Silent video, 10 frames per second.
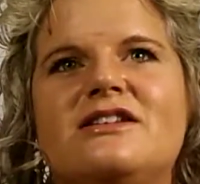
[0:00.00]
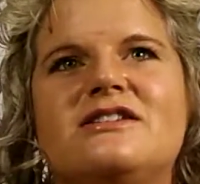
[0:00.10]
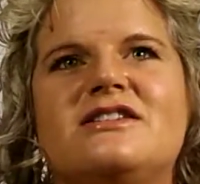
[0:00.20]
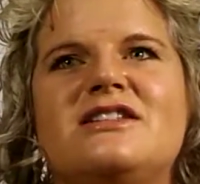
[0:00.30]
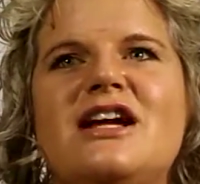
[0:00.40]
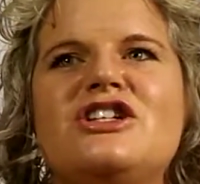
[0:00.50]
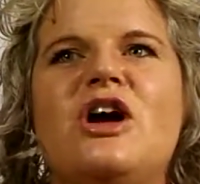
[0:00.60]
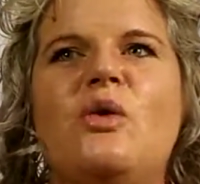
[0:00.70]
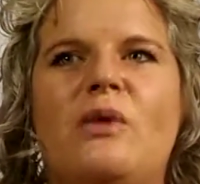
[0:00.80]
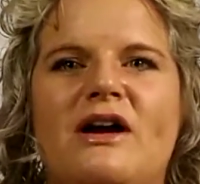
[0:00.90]
such
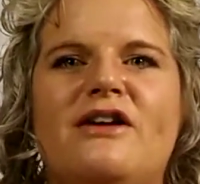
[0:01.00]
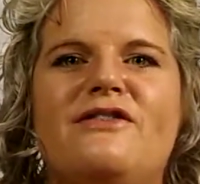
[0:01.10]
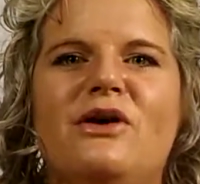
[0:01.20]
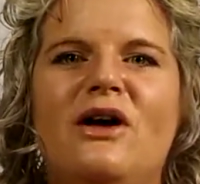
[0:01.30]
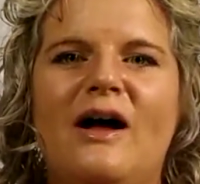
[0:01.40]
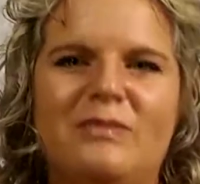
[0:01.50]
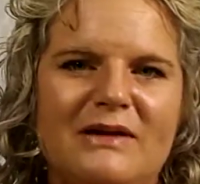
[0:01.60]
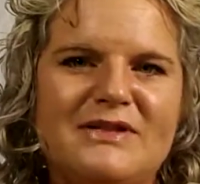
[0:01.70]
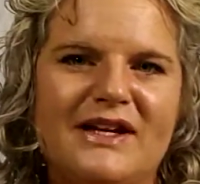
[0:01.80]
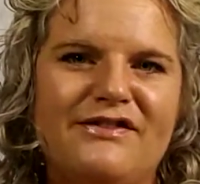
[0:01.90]
a wonderful,
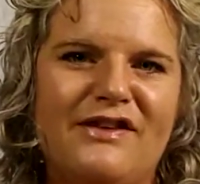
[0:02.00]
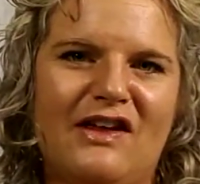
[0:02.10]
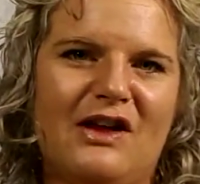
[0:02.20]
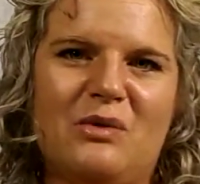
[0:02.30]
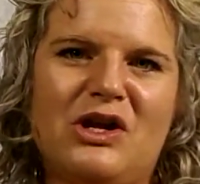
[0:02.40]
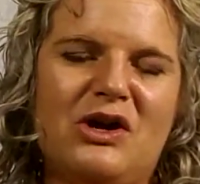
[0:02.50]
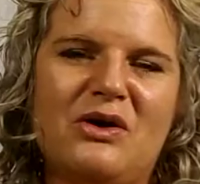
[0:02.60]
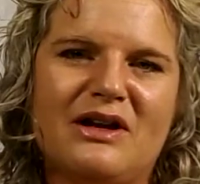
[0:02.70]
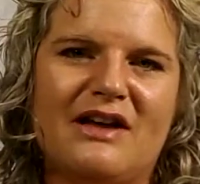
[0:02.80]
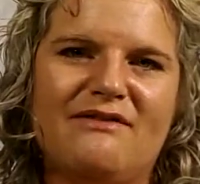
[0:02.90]
uplifting feeling when you go
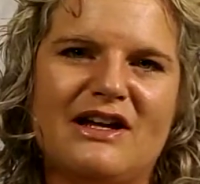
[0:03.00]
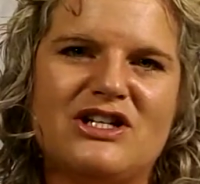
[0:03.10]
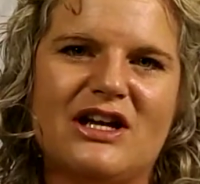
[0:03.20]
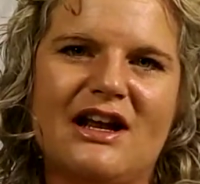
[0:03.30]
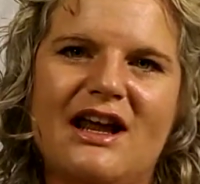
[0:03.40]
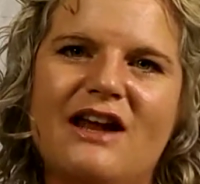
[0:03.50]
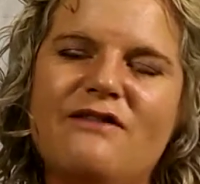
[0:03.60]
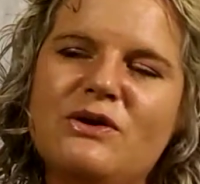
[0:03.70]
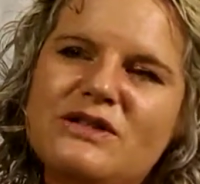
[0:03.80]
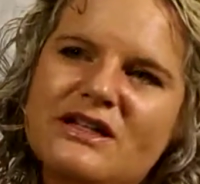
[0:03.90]
to convention. And
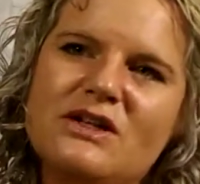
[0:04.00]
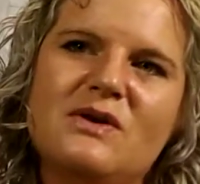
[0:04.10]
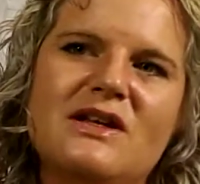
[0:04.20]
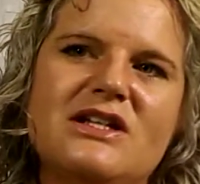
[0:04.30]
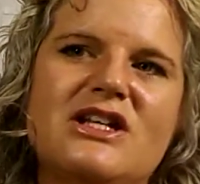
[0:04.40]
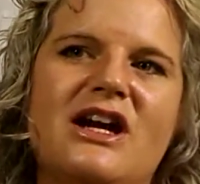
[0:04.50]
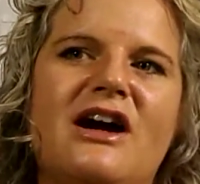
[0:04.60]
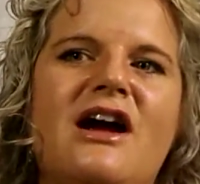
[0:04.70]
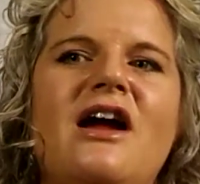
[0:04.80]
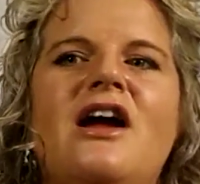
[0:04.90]
if you didn't go this
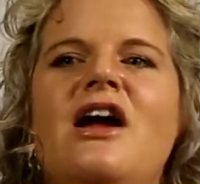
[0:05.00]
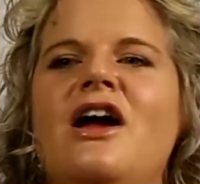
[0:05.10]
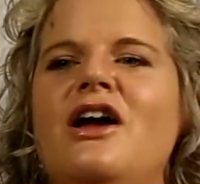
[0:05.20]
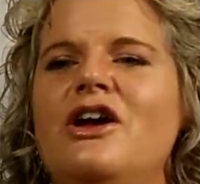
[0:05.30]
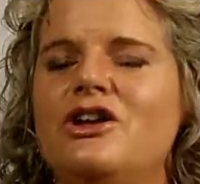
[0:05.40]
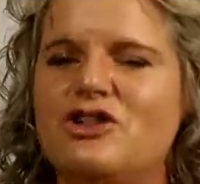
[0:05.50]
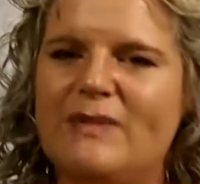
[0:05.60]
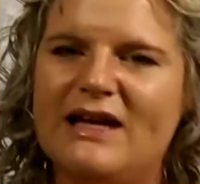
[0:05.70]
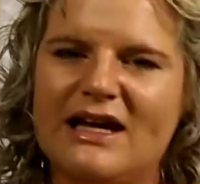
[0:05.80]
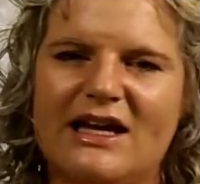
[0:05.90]
year, you should
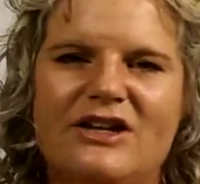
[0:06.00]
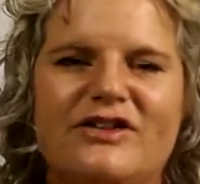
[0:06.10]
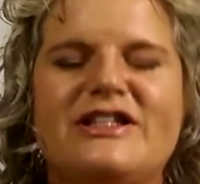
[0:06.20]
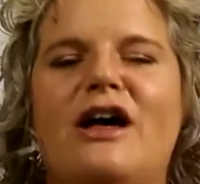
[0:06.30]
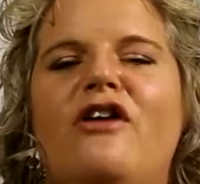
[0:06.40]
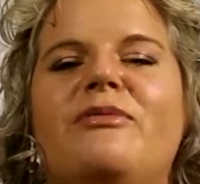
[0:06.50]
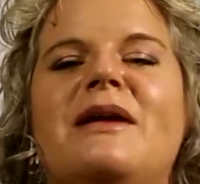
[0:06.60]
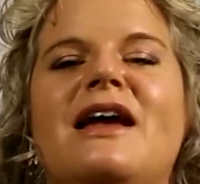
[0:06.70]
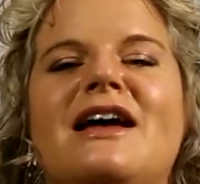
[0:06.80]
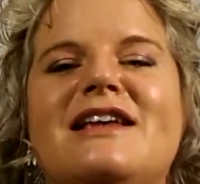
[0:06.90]
be kicking yourself,
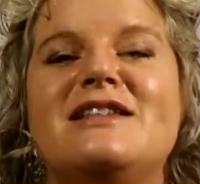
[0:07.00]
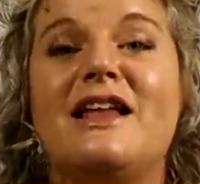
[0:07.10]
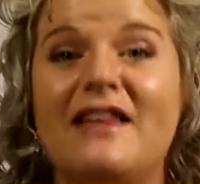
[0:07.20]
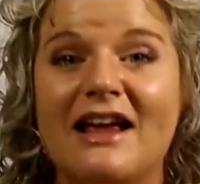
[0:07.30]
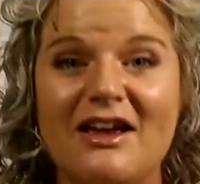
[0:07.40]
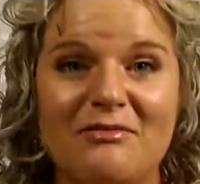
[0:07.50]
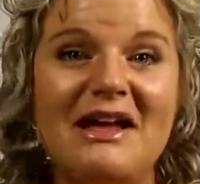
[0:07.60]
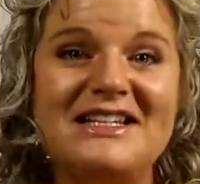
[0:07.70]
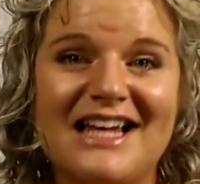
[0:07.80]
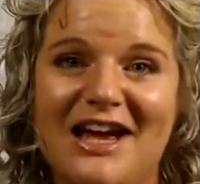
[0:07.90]
and then
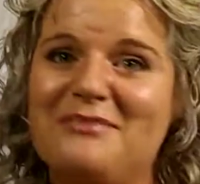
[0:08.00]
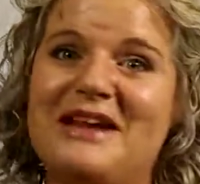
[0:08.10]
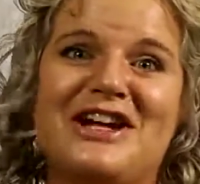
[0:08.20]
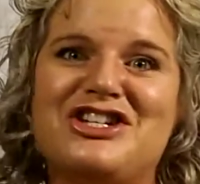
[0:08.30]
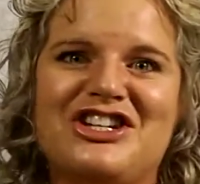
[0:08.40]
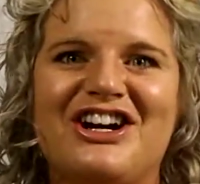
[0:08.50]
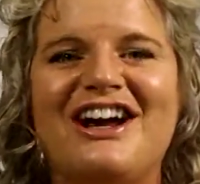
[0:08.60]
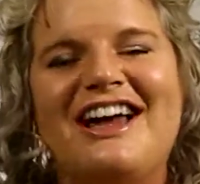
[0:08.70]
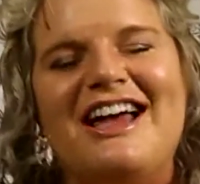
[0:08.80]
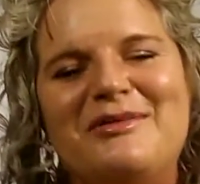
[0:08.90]
commit to come next year,
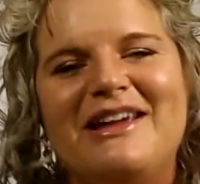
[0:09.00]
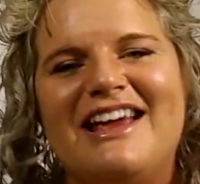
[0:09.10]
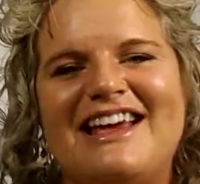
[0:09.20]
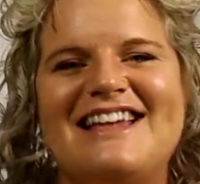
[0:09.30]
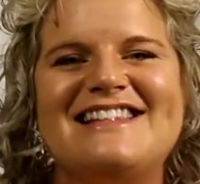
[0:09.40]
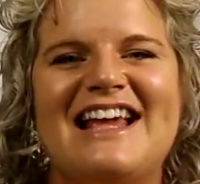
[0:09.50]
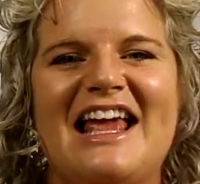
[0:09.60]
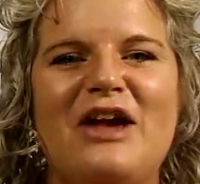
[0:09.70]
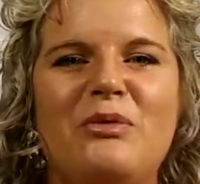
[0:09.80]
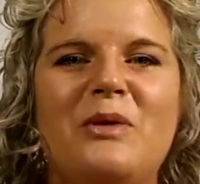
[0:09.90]
because
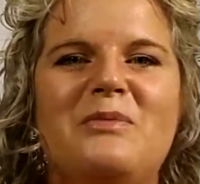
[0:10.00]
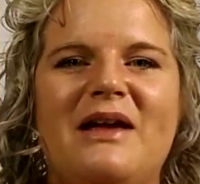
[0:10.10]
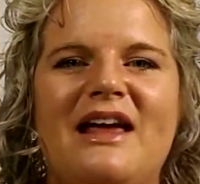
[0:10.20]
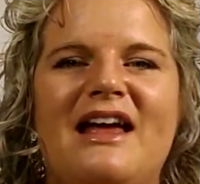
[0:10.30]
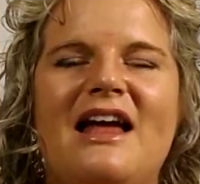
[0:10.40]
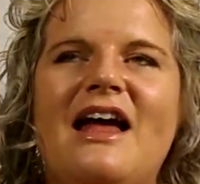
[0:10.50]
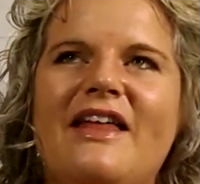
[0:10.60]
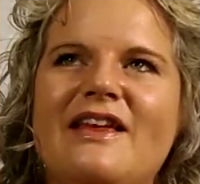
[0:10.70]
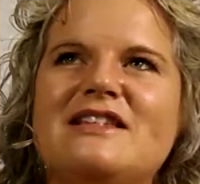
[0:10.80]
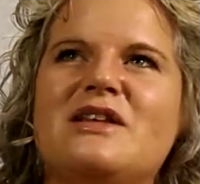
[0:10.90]
it will be,
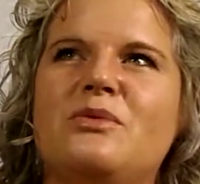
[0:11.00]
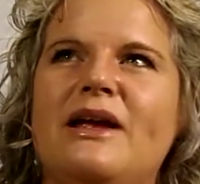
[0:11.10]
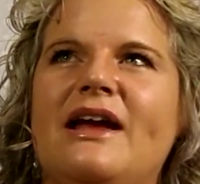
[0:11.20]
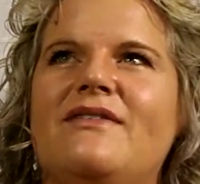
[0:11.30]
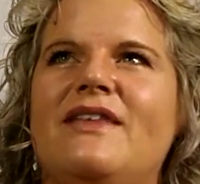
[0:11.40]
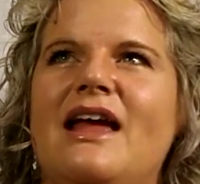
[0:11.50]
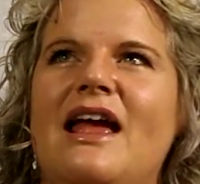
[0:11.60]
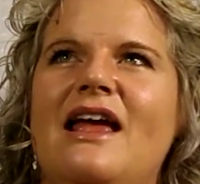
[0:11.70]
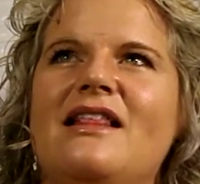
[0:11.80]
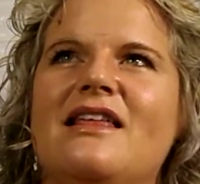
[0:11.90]
I think it's the week of the
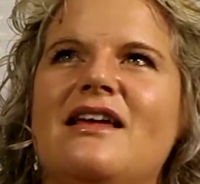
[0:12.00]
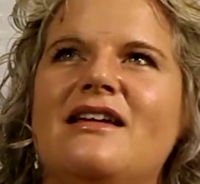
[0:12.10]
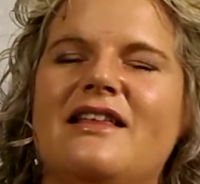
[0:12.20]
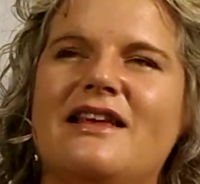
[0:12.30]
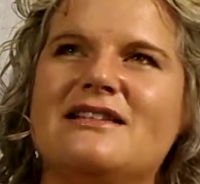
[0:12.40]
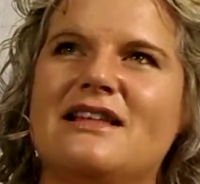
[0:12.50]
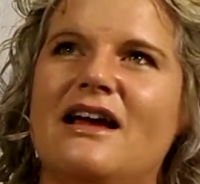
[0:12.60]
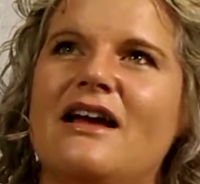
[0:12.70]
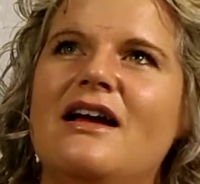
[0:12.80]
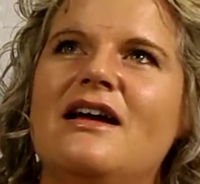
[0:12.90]
8th. I think it's
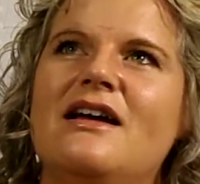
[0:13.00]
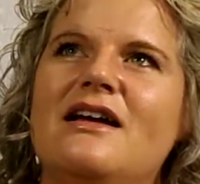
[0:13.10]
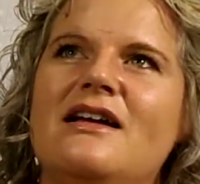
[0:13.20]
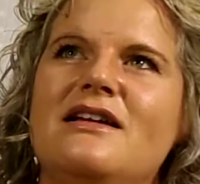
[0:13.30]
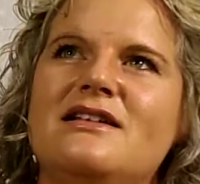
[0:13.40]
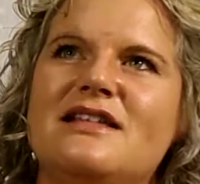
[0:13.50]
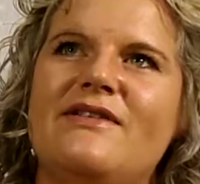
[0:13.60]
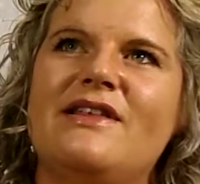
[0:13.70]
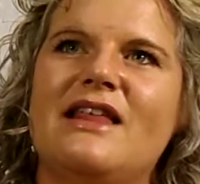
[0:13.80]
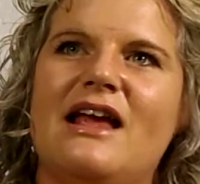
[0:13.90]
the
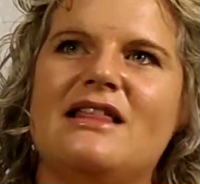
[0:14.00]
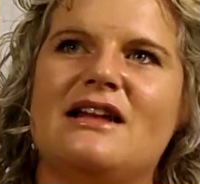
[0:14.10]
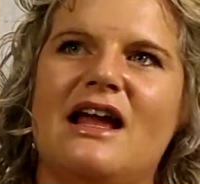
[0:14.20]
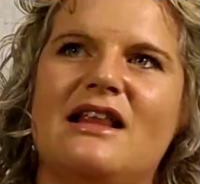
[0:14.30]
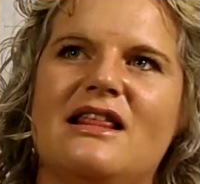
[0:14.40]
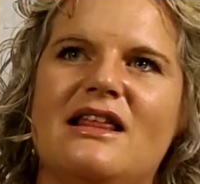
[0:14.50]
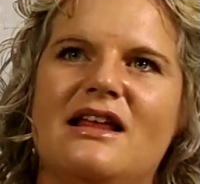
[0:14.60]
7th, 8th, 9th